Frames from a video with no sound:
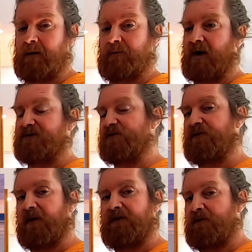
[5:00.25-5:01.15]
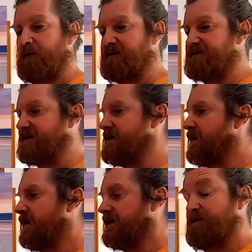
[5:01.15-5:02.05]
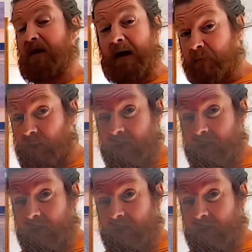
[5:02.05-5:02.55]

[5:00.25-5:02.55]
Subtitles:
not too far from Boise. The Black